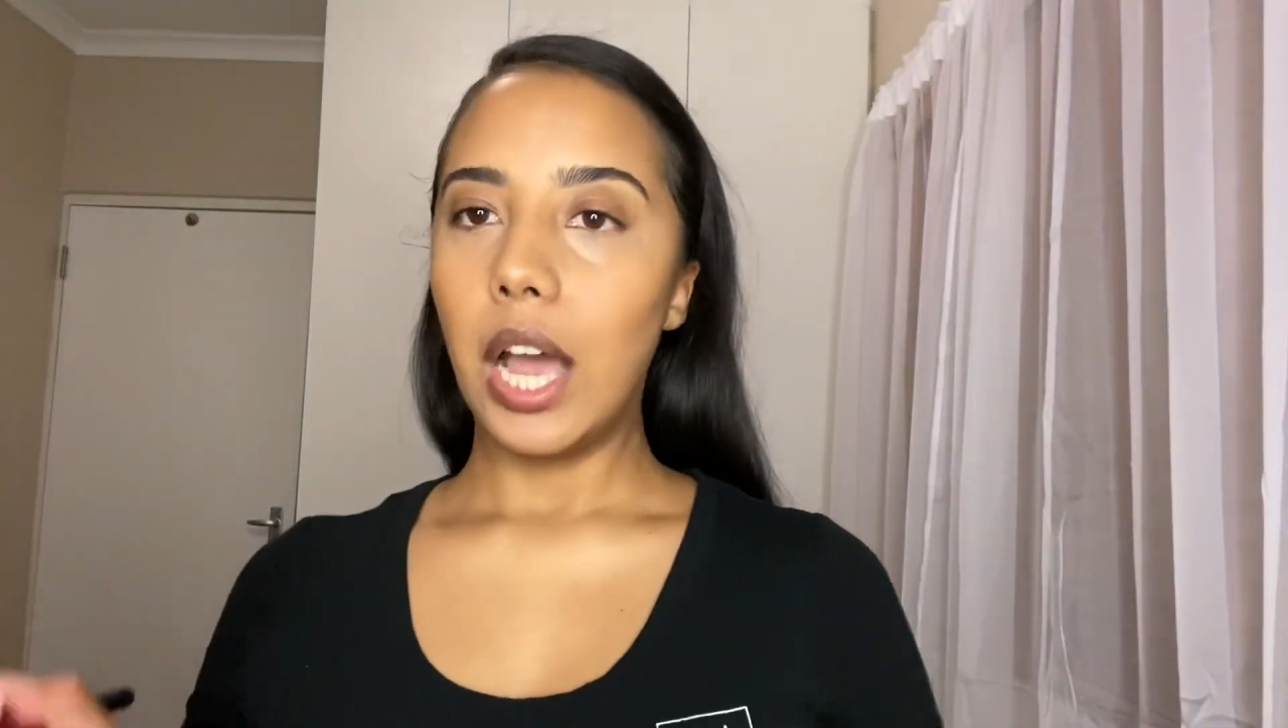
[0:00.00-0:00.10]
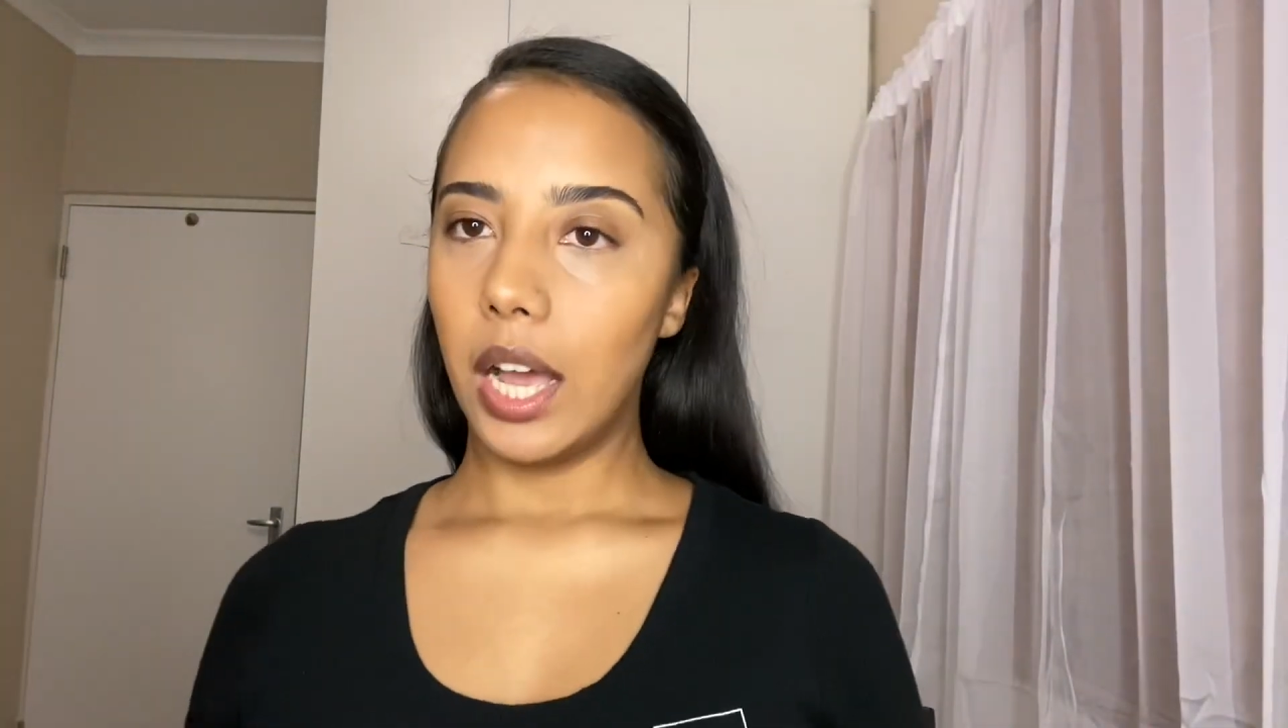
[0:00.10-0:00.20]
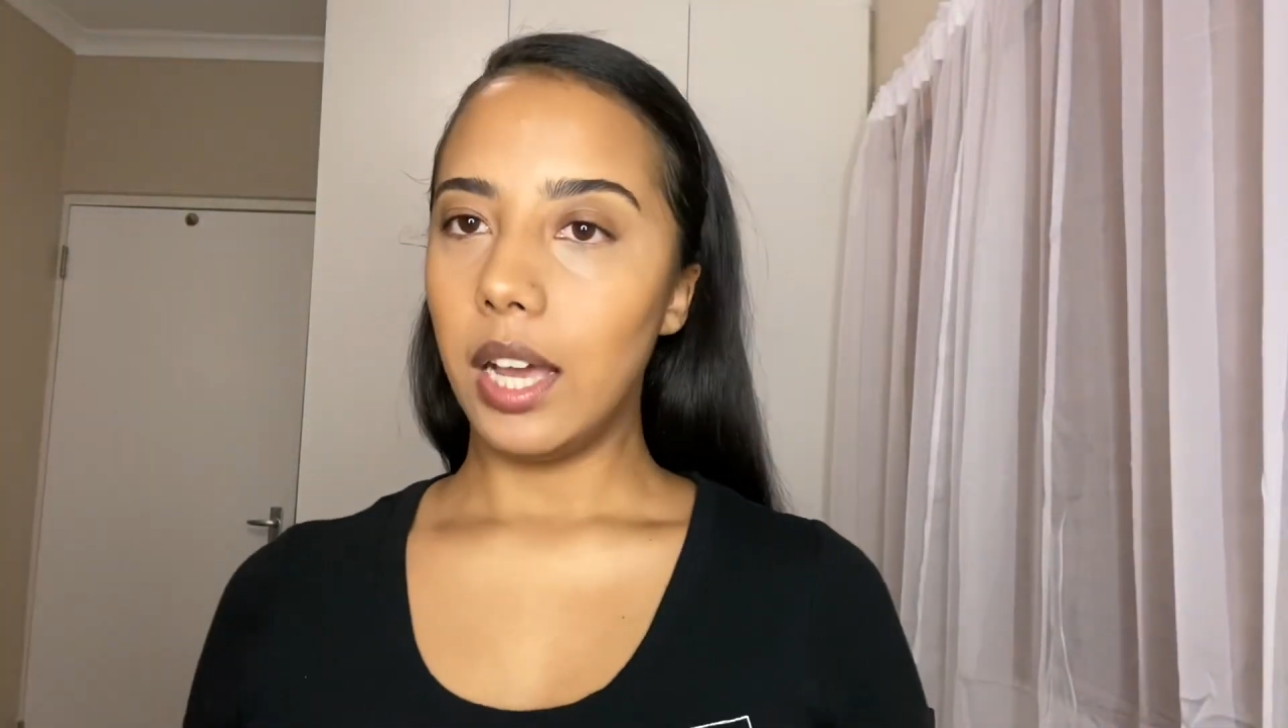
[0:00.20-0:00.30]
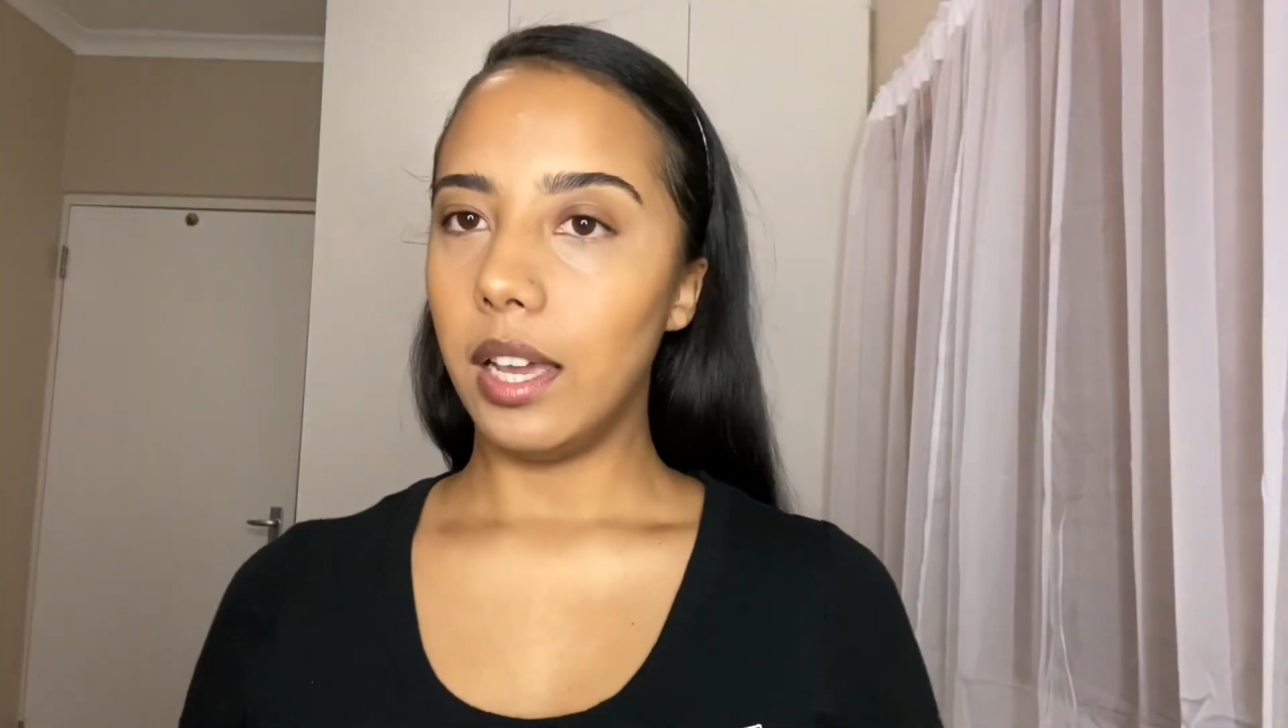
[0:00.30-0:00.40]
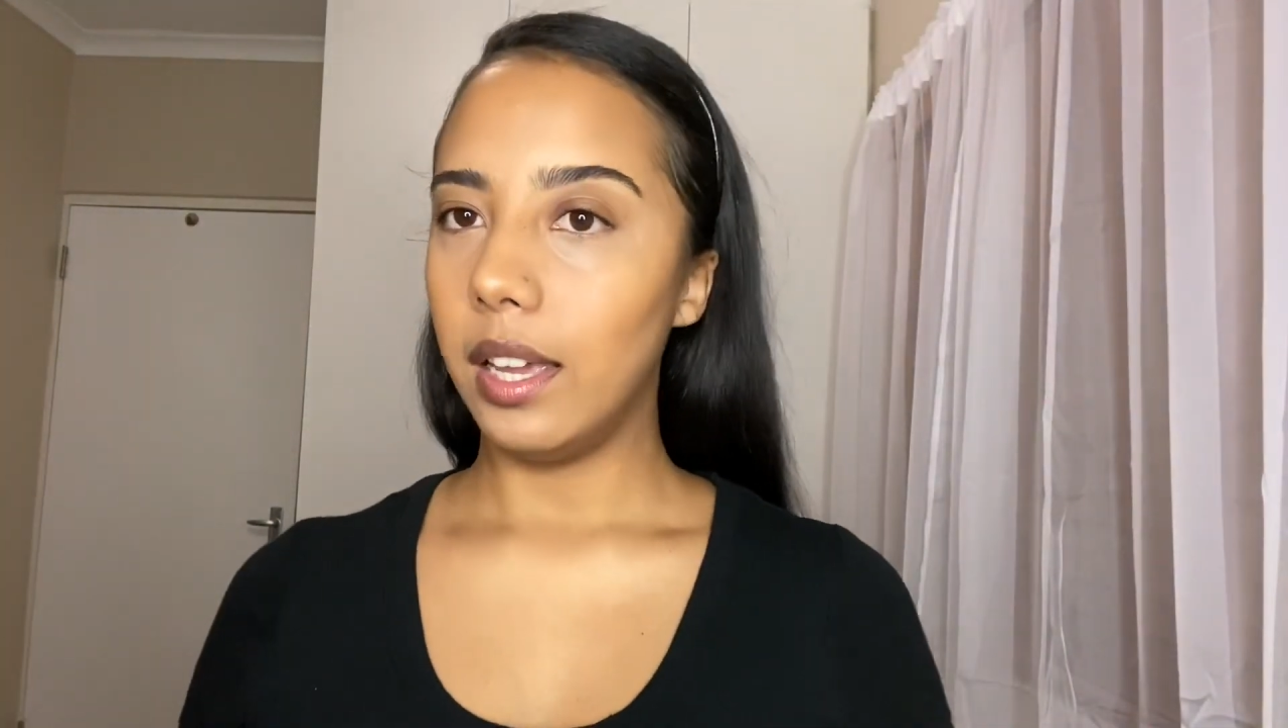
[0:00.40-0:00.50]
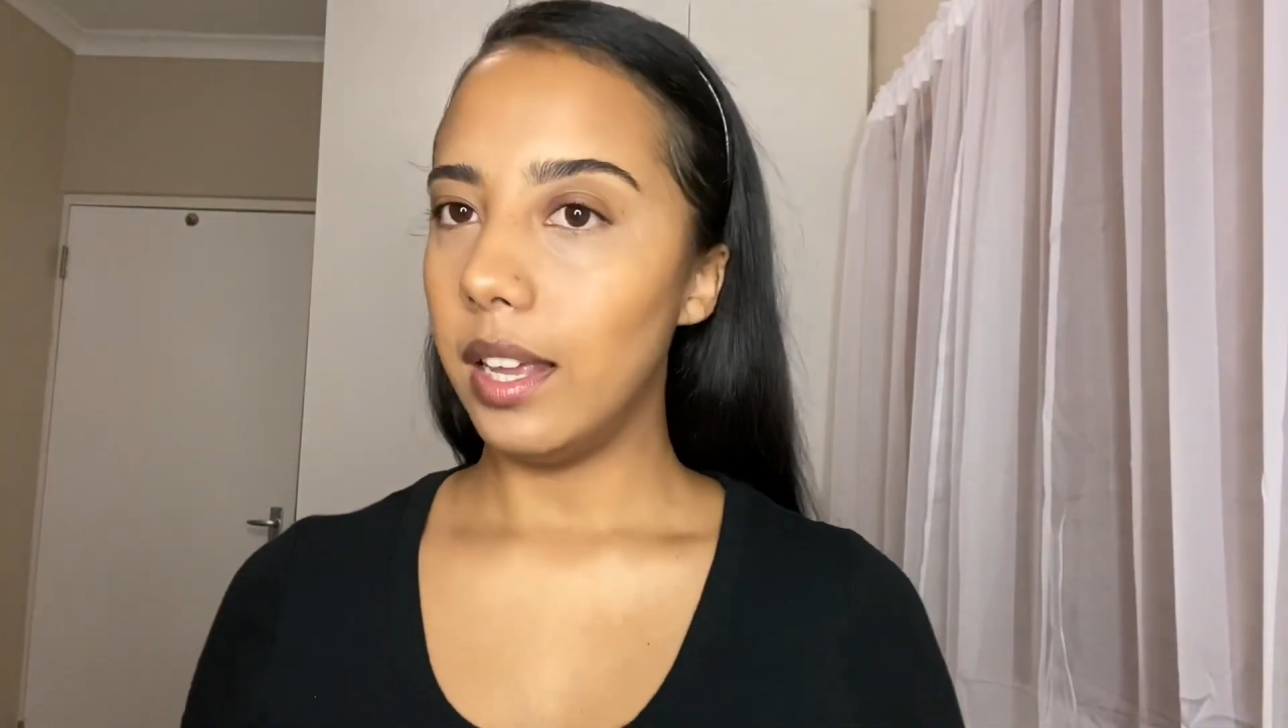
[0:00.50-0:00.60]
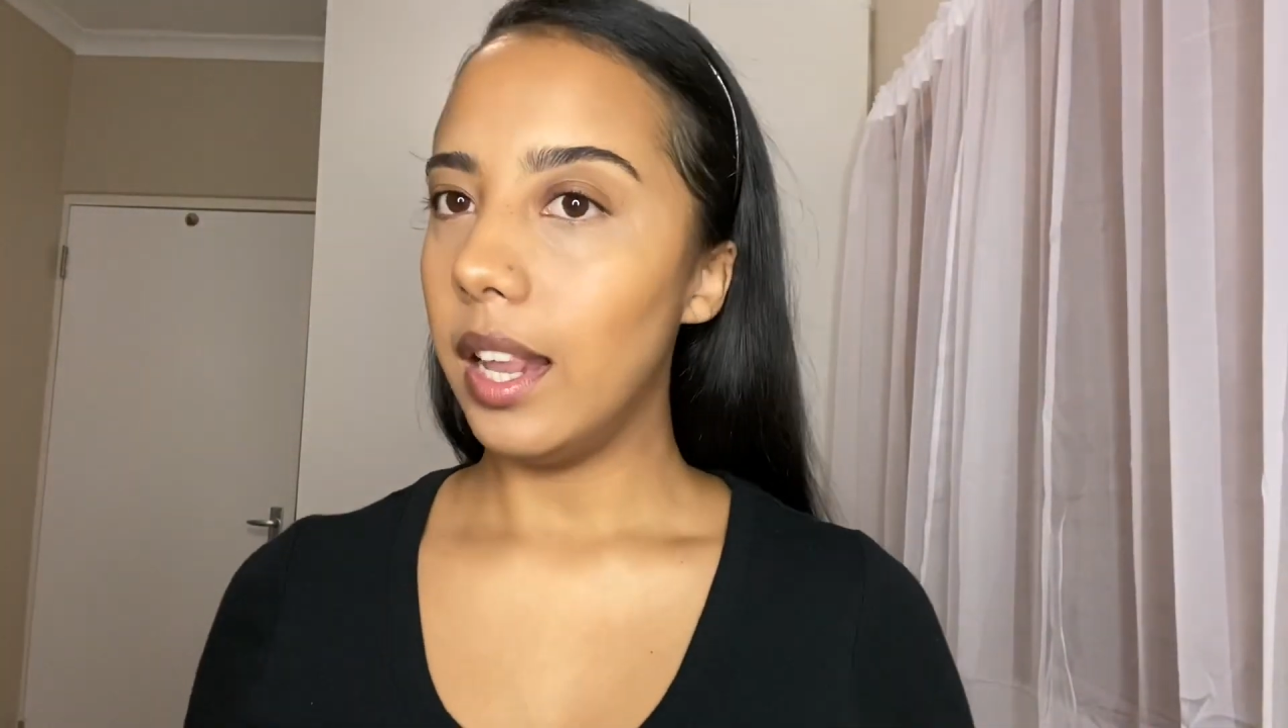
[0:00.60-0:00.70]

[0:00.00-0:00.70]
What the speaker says: I